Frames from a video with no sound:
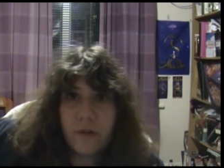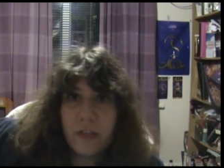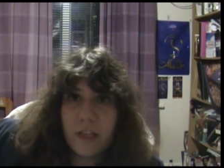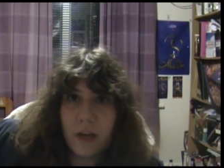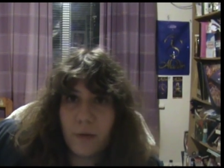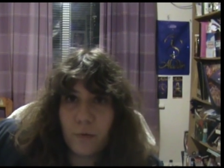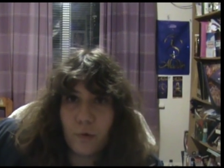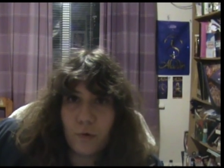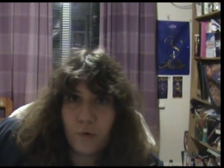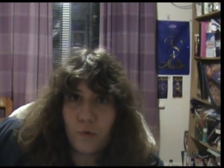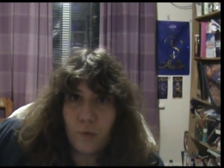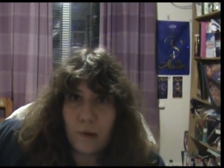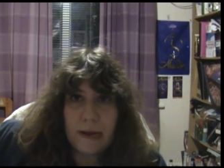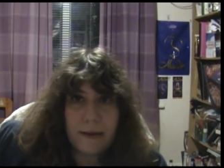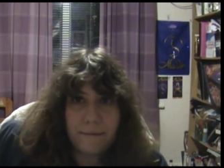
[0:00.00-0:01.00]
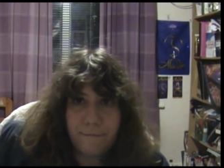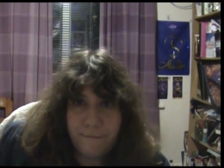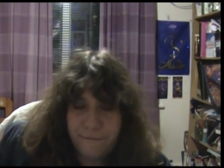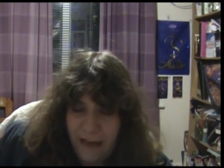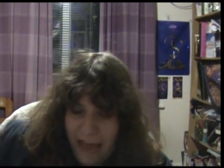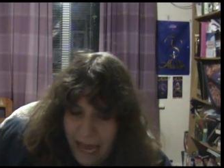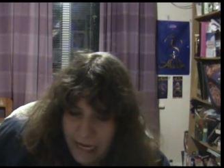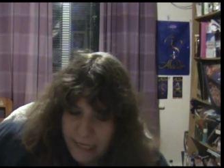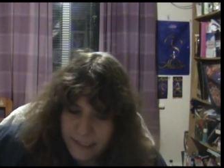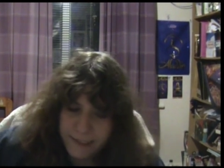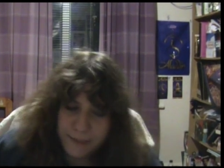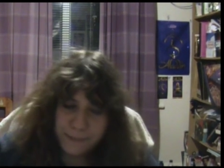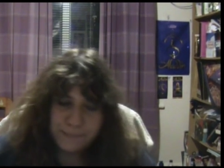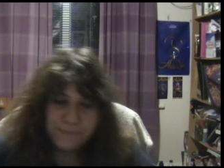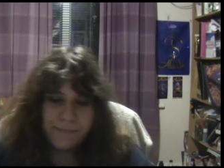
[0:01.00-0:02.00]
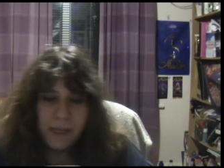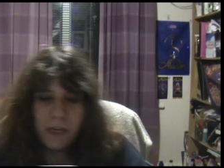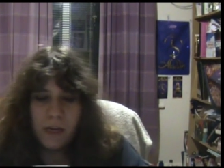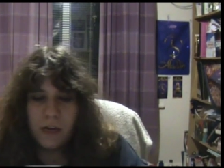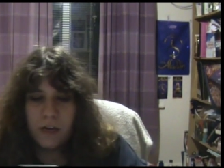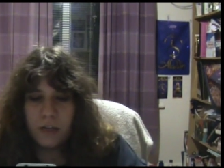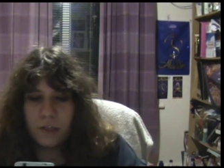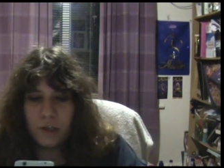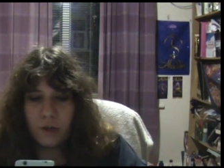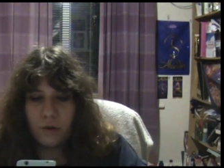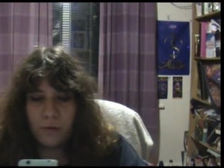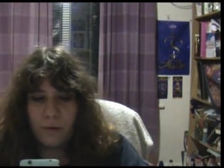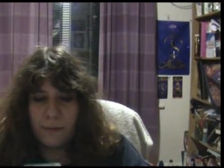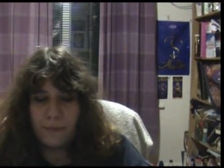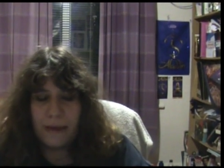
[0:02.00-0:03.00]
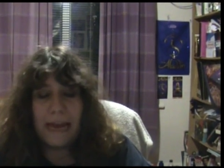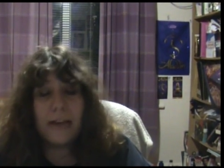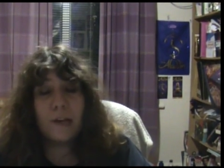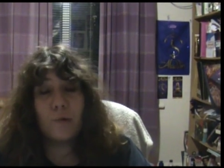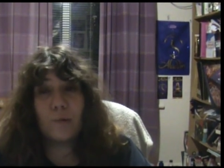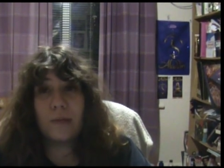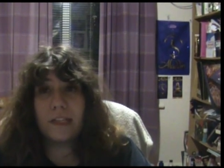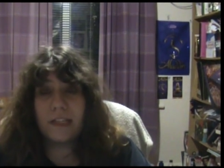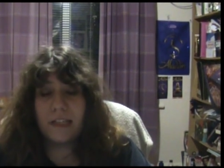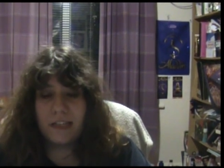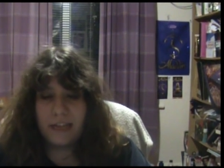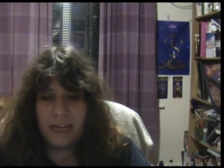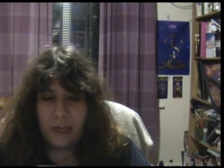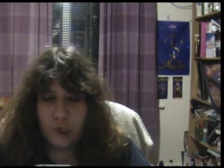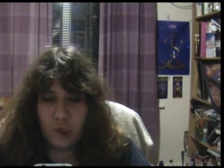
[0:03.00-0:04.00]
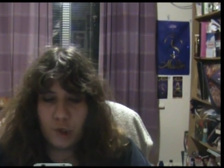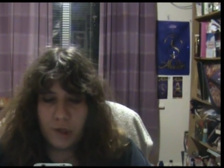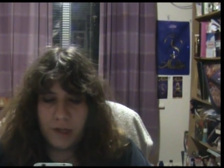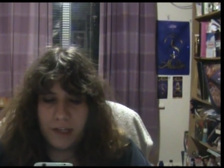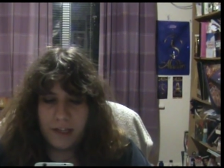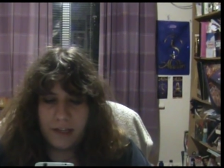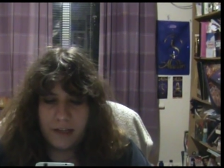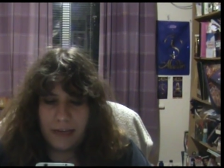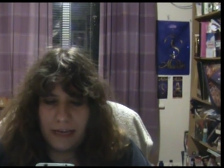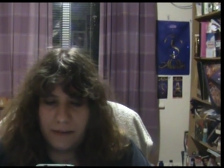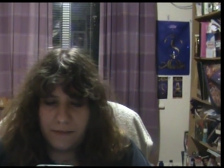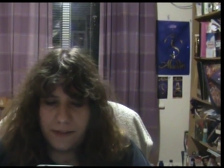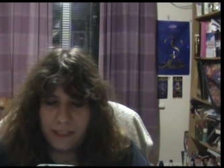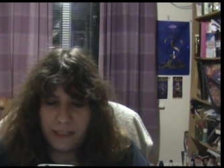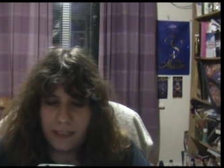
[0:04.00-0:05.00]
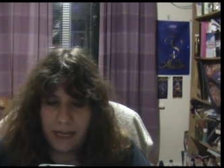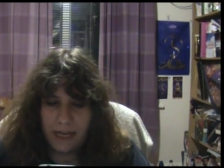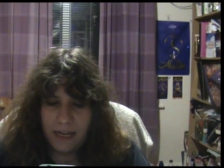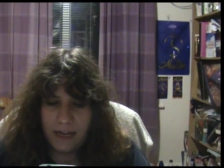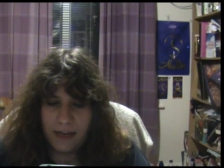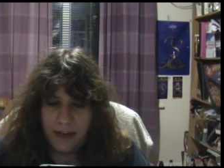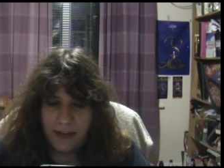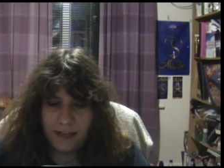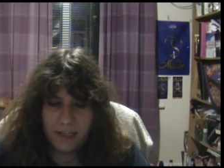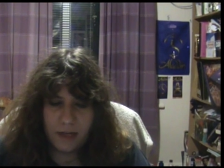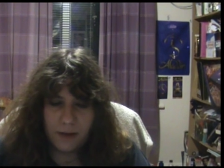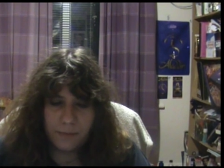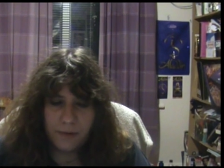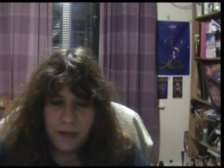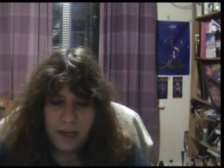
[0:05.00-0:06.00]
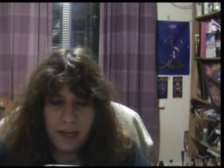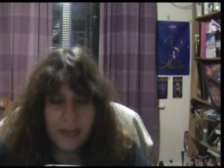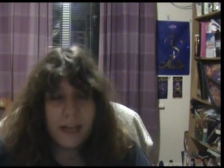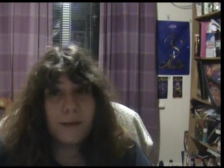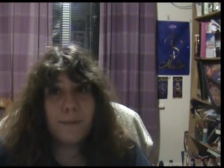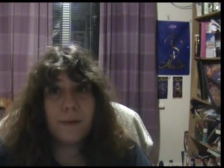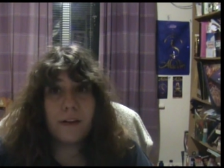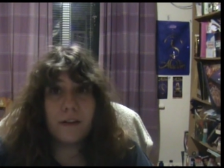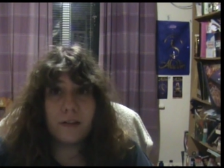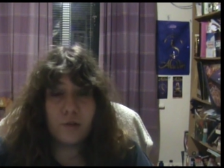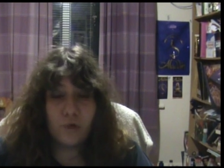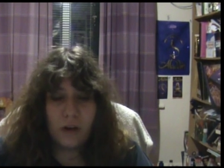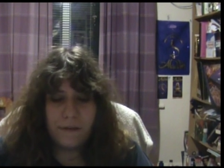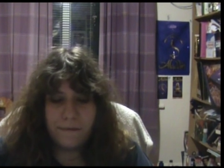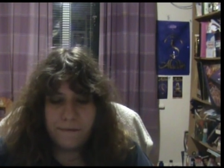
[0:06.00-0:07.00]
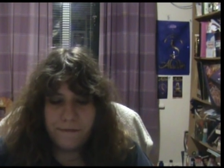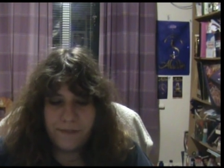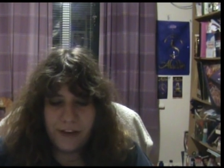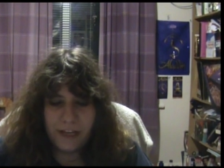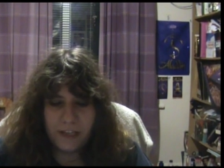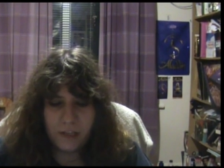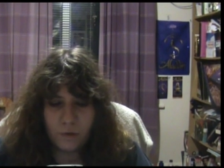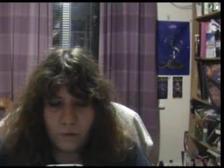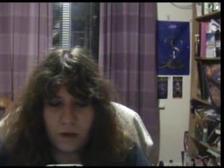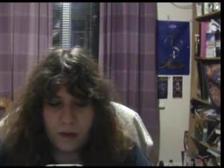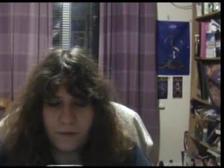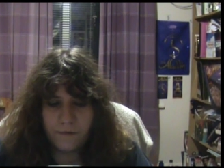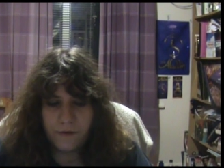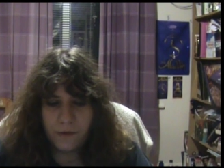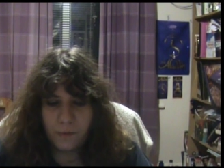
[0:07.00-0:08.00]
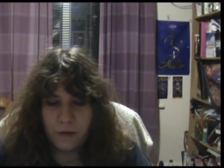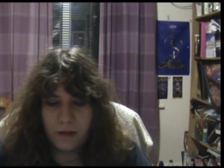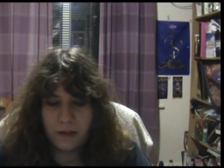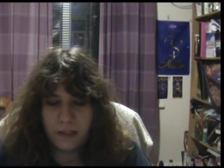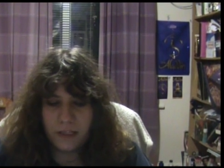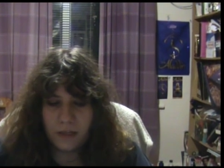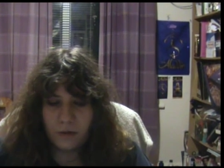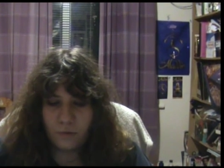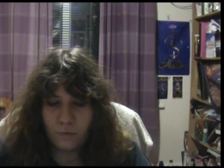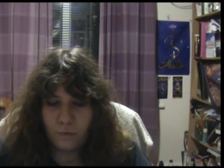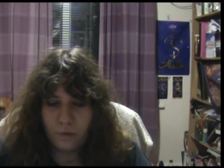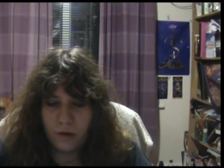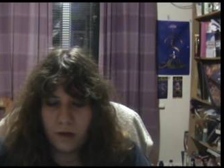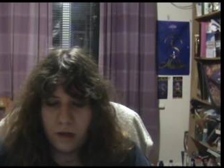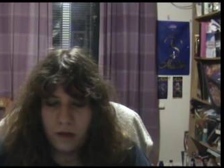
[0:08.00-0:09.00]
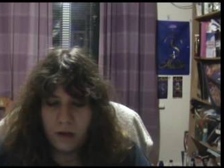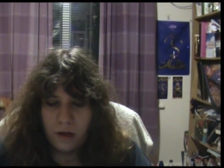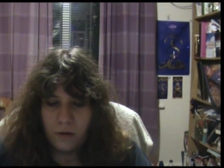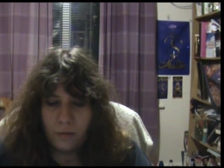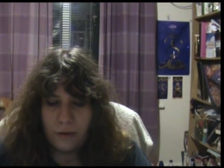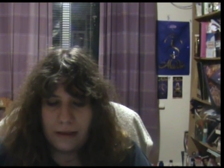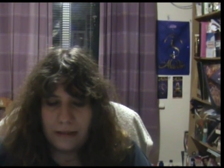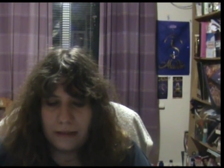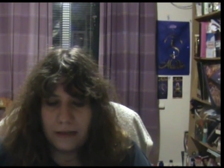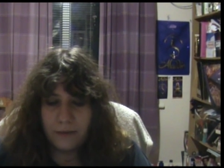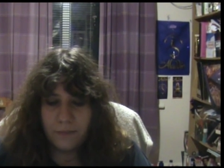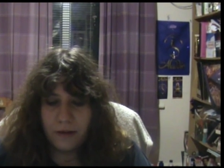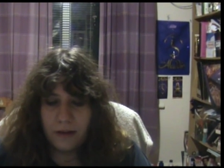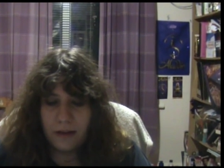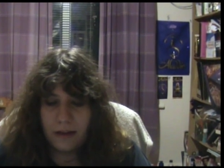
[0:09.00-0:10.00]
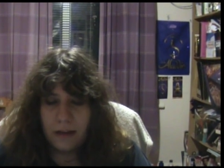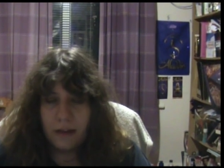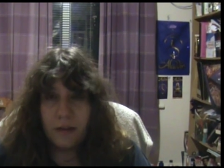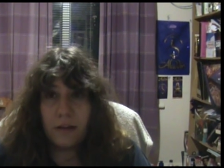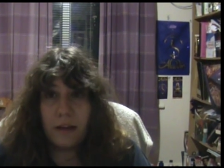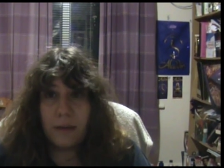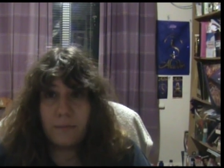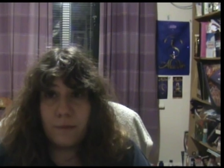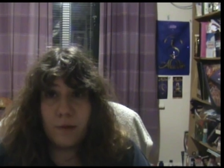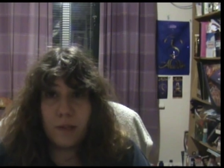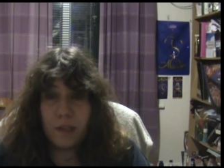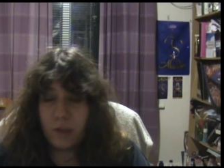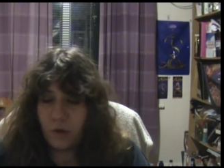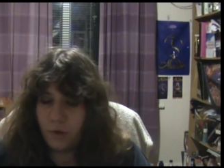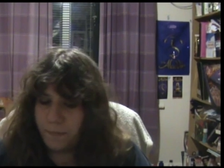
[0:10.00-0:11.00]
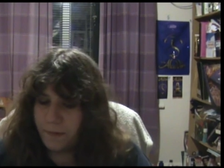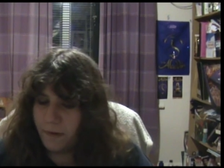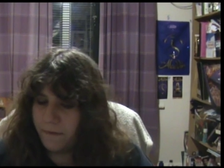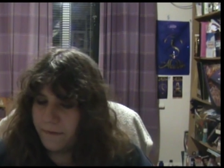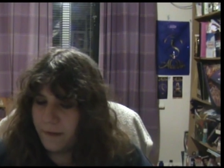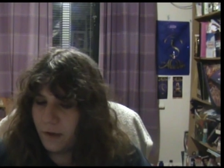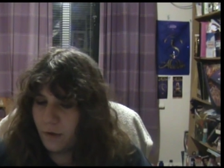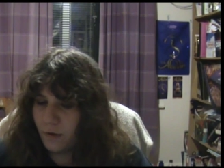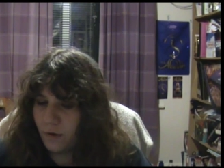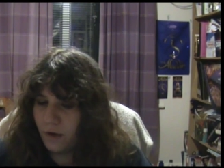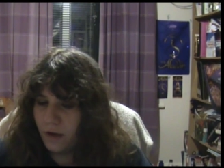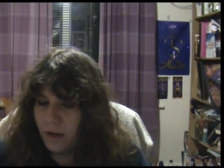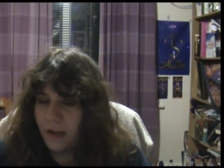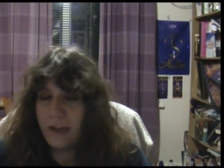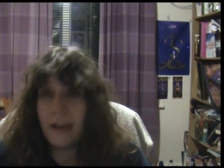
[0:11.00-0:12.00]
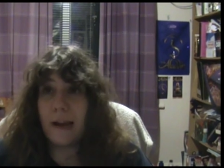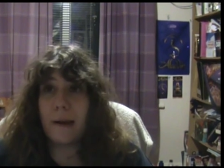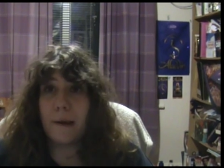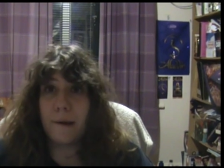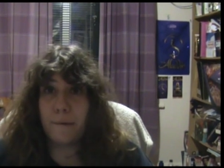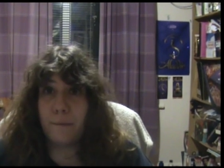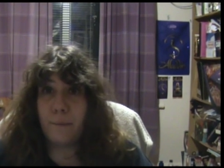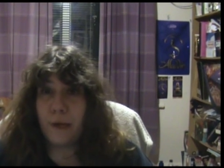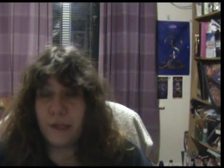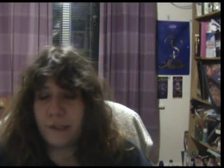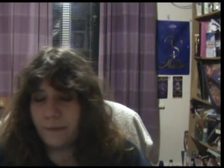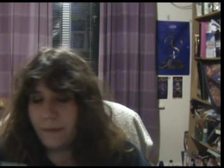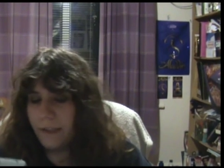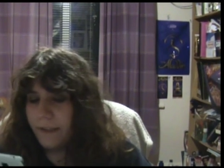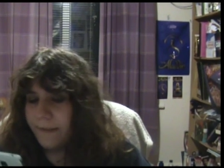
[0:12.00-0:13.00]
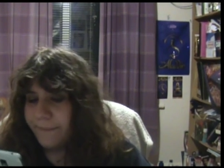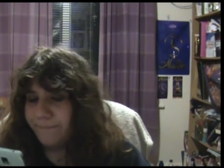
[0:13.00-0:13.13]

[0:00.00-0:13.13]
some quick facts. So um, Kate Winslet and Judy Davis had a hard time keeping a straight face while filming the scene where Liam Hemsworth strips off to get measurement.